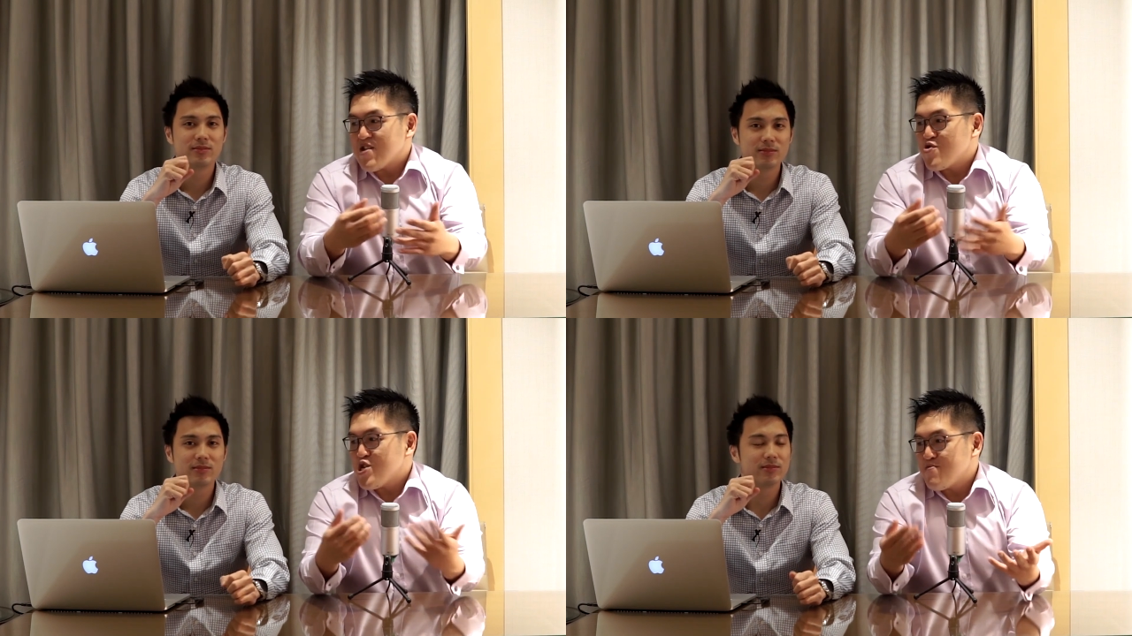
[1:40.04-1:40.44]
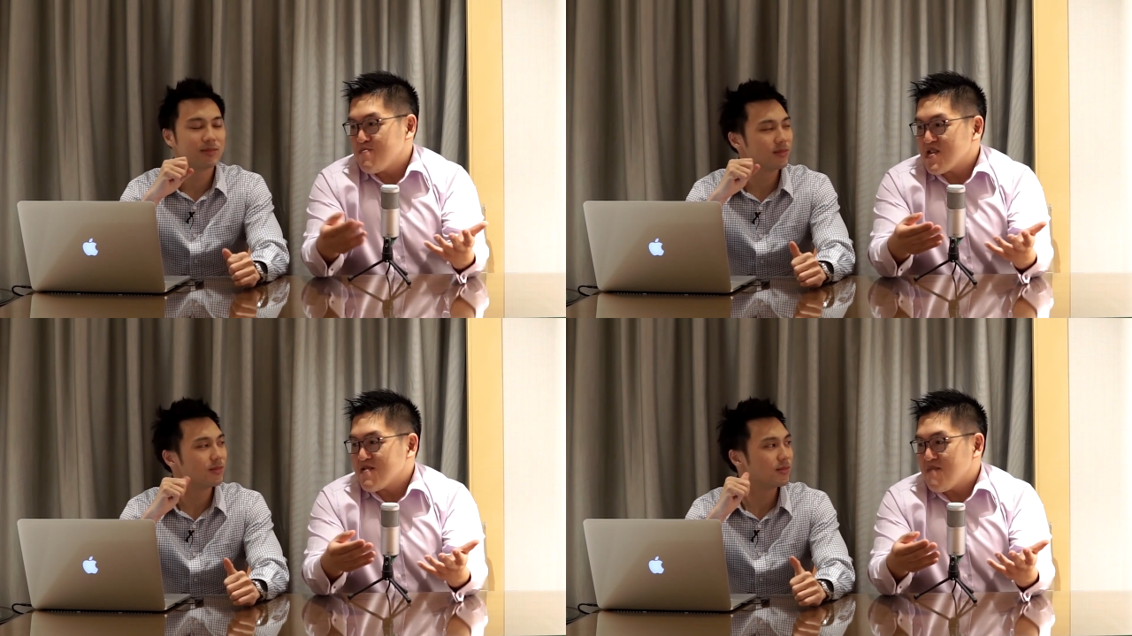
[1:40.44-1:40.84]

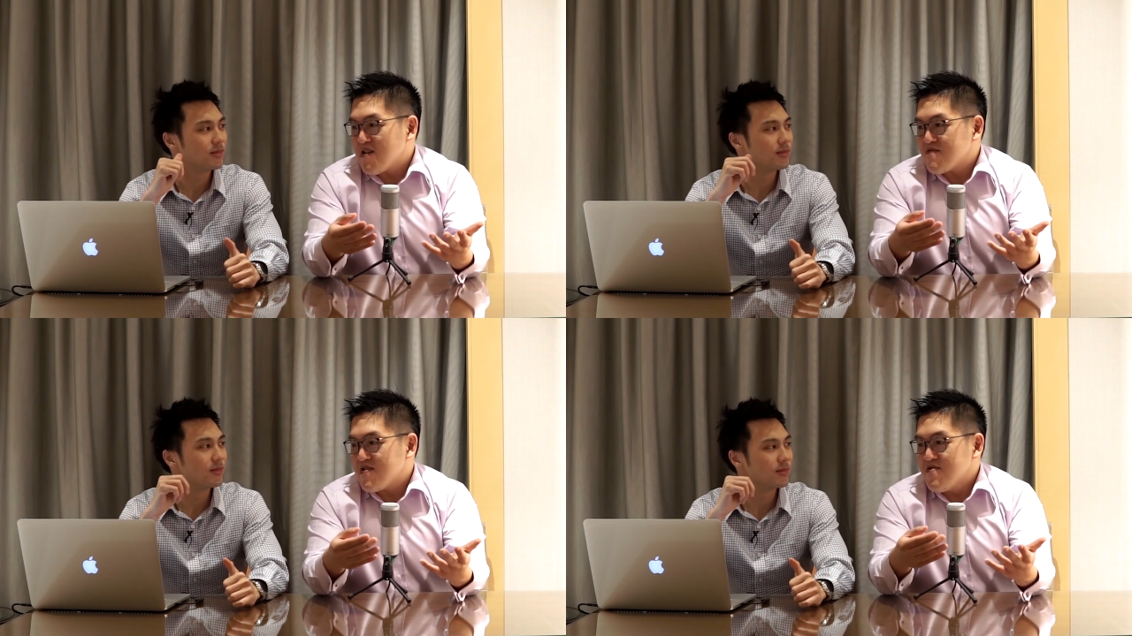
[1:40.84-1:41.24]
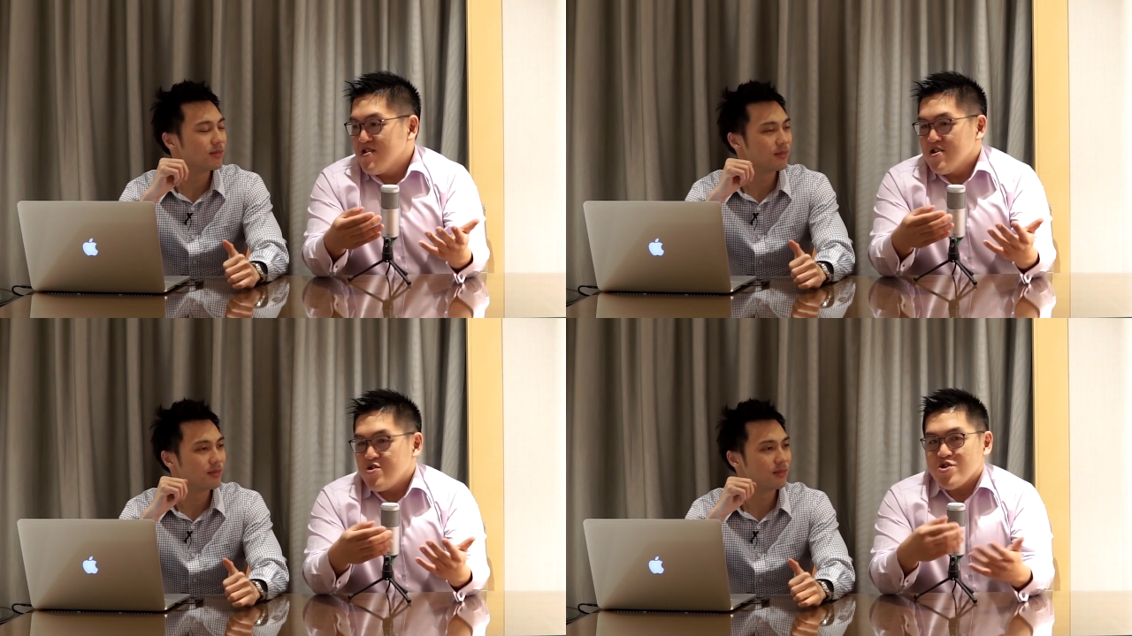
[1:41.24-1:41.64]
Speaker 1: English-speaking background
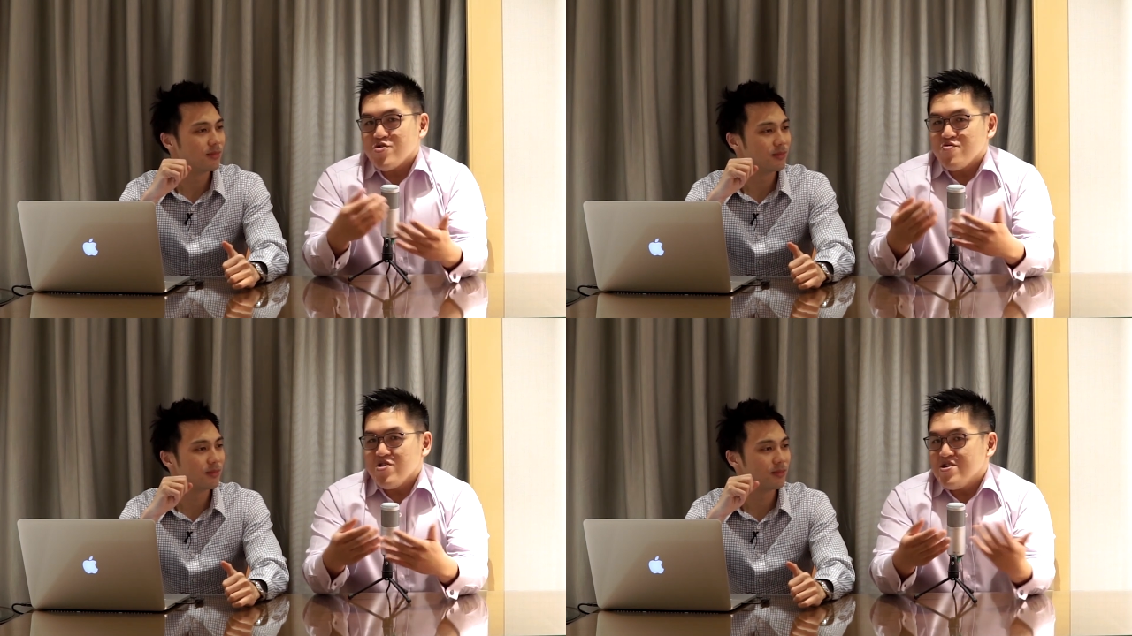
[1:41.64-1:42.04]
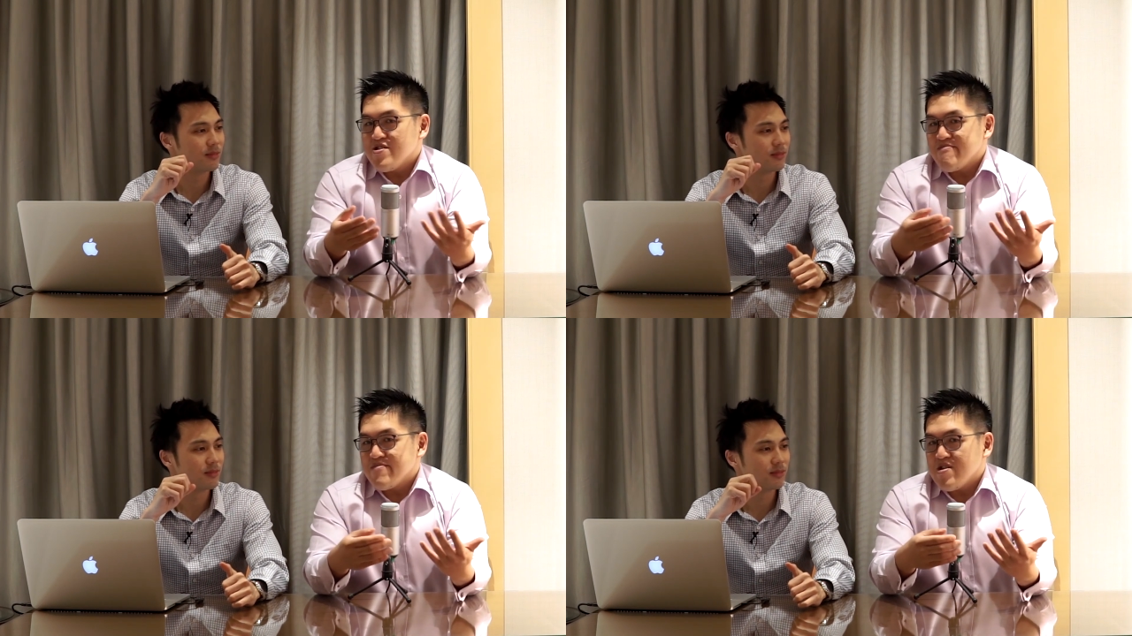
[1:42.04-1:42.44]
just to
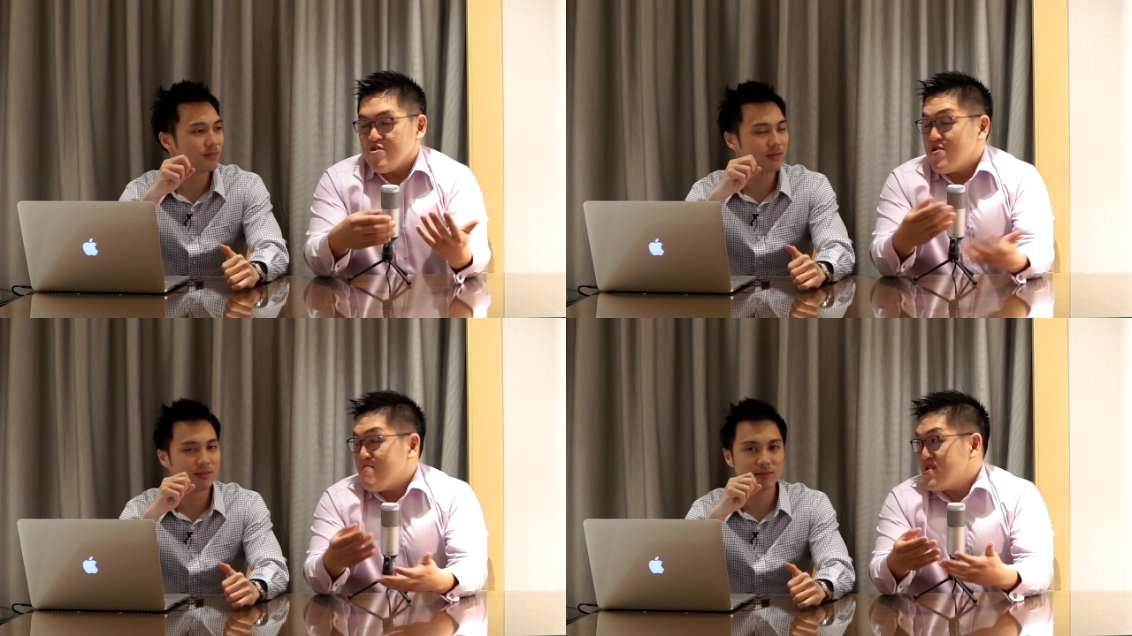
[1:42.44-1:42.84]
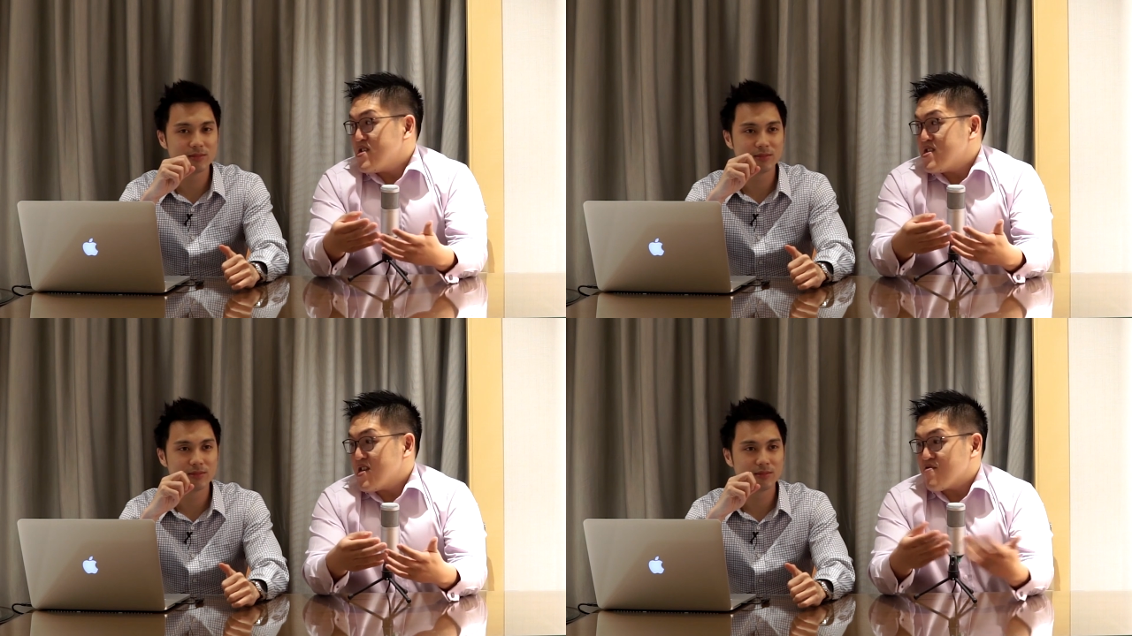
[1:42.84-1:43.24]
learn uh,
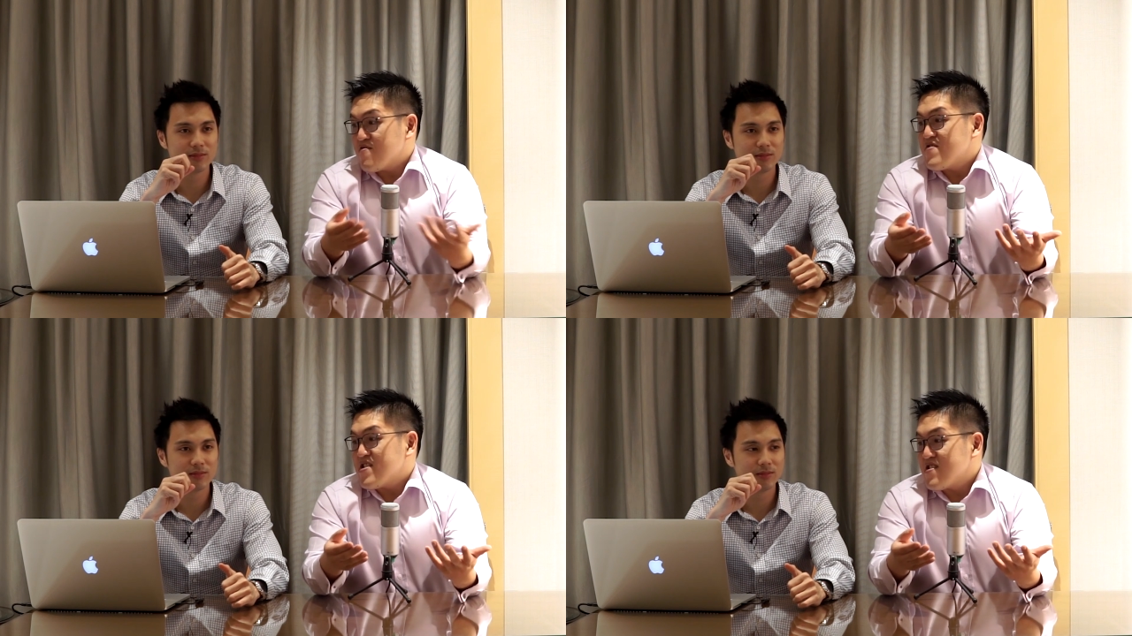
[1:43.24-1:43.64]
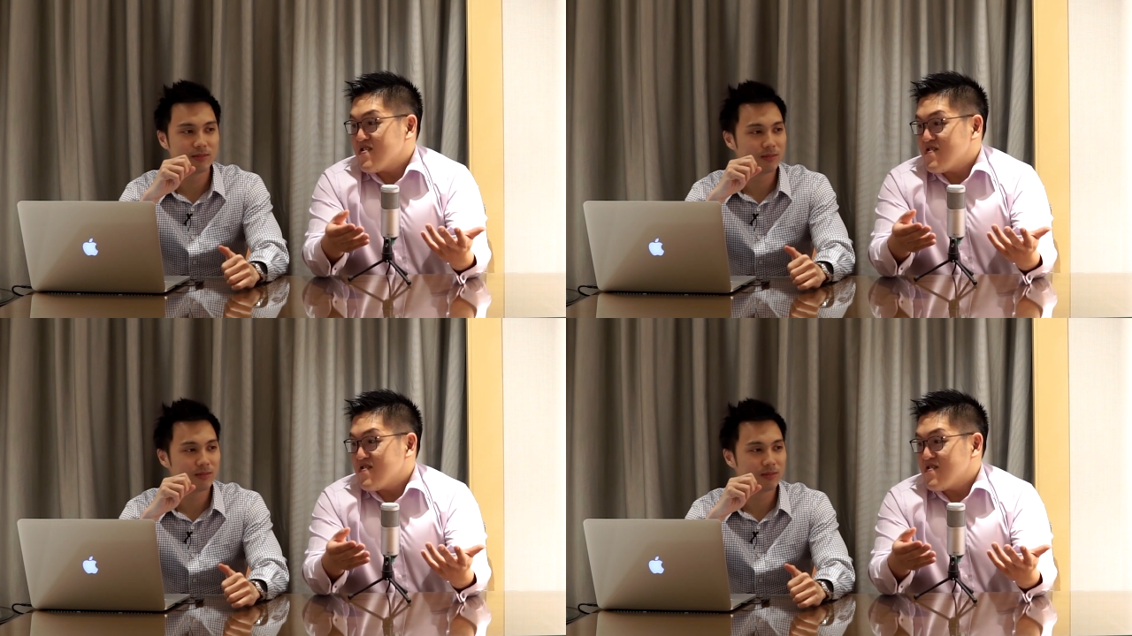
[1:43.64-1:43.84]
Japanese and Korean.